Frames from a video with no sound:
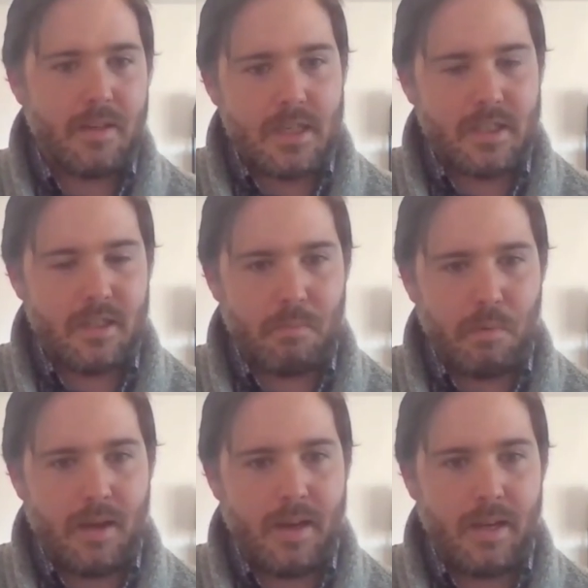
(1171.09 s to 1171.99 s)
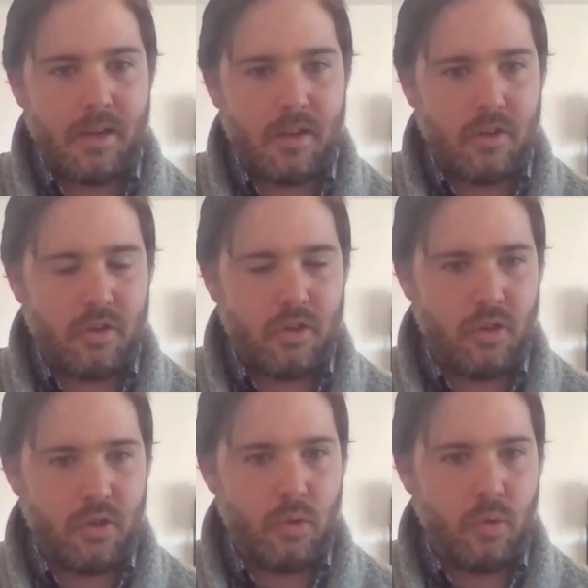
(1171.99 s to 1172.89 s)
Doesn't apply
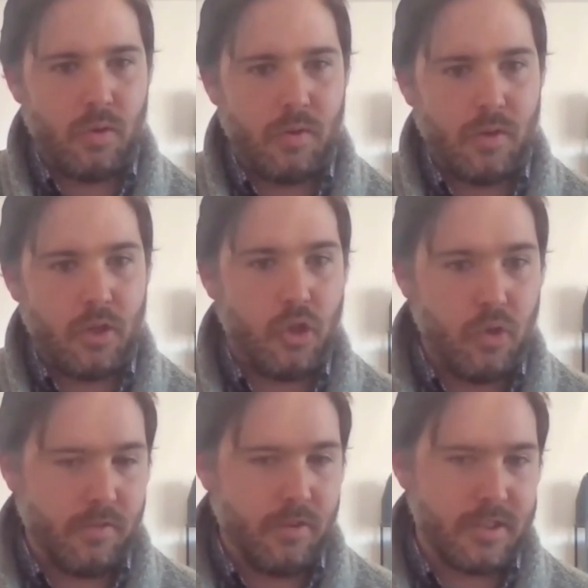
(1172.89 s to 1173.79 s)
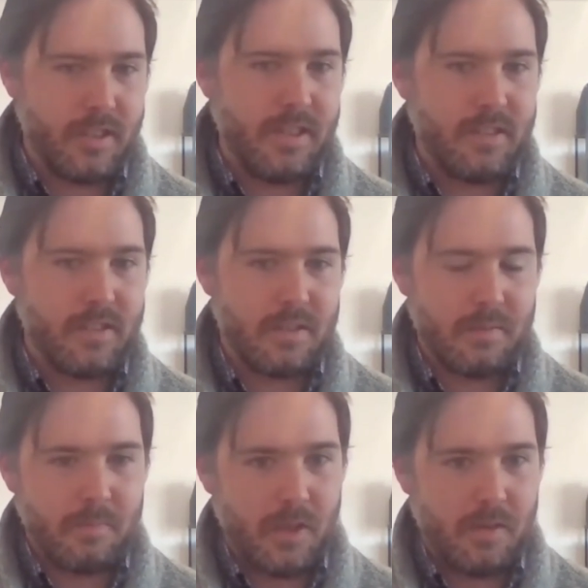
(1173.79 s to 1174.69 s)
to universities.
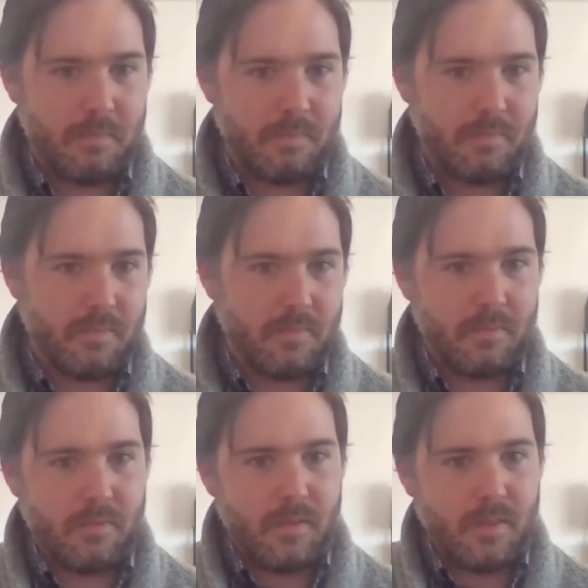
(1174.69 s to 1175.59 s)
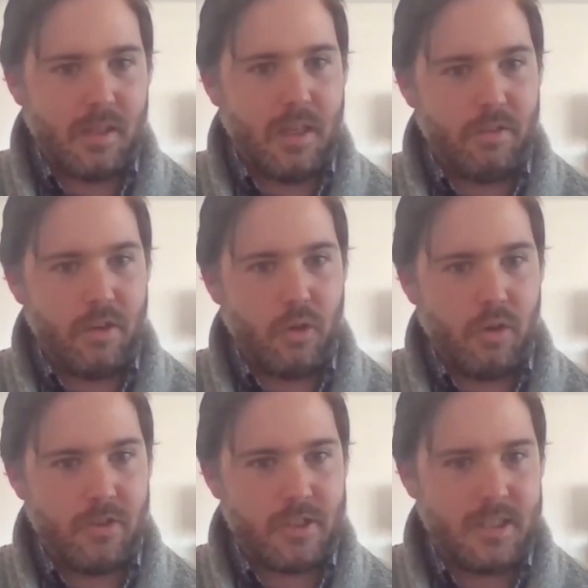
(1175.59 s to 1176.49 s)
Even though
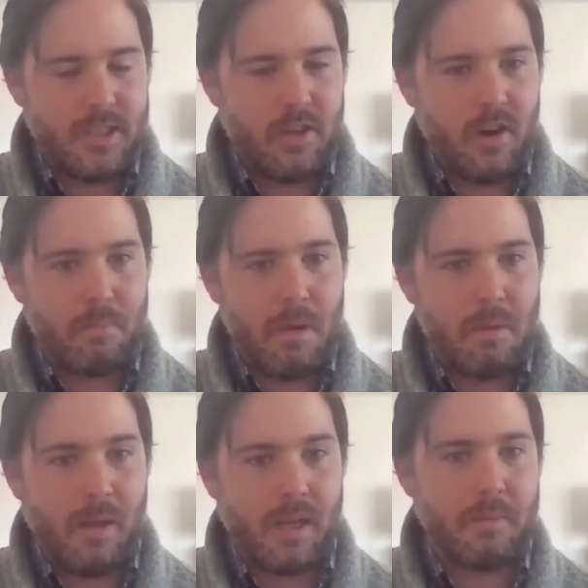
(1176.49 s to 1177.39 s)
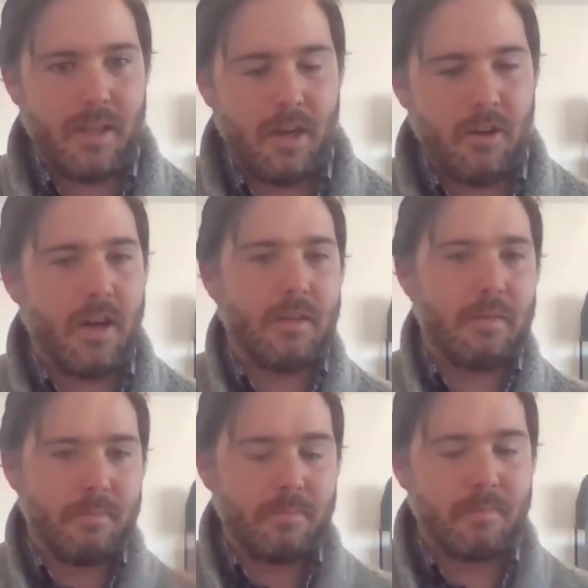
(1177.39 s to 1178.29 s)
universities here are public, but they are not
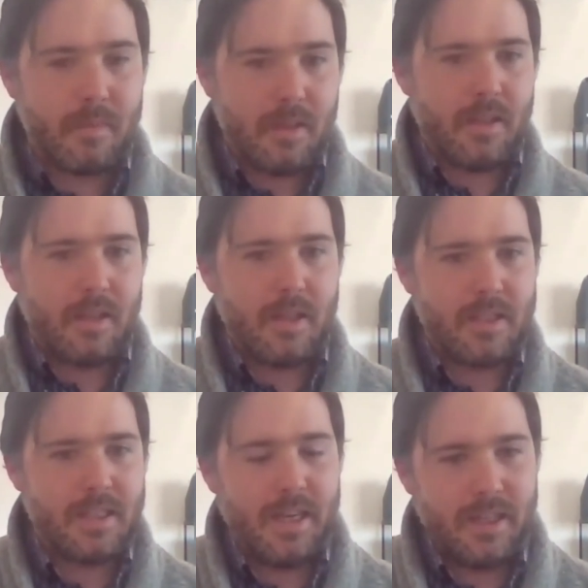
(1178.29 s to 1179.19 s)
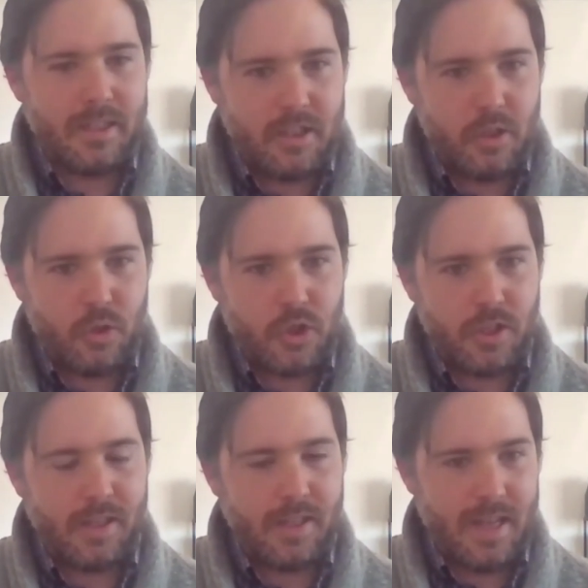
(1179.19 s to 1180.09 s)
a state
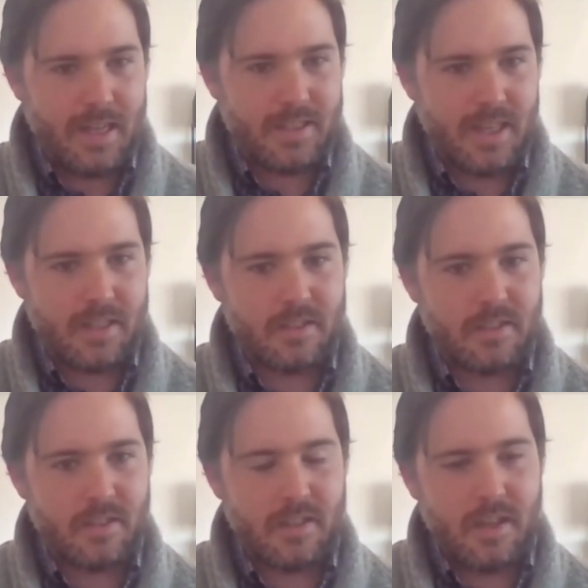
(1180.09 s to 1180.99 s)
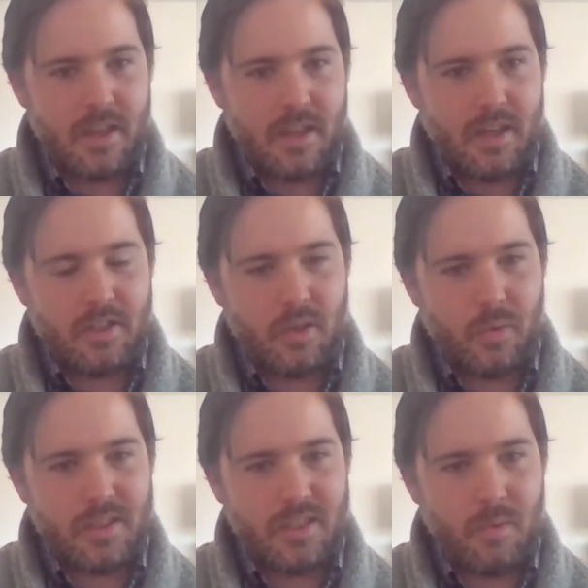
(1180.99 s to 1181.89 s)
institution in that sense. Yeah. And so
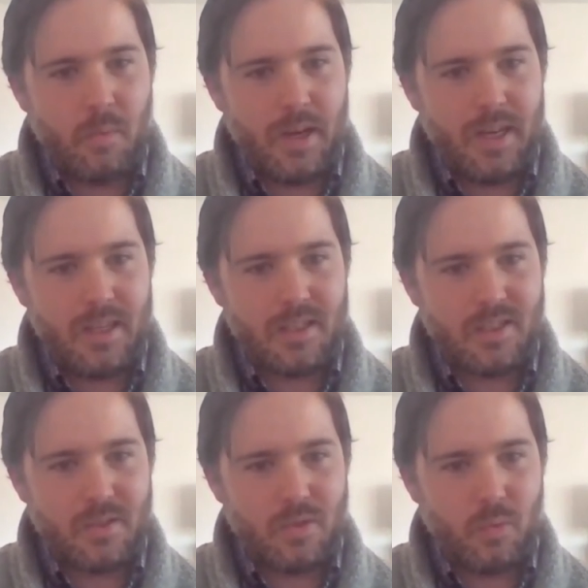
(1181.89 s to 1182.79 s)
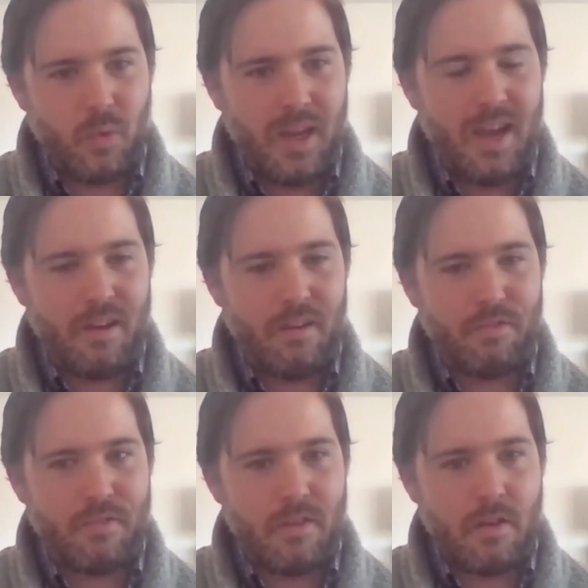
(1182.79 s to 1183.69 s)
in some ways, we have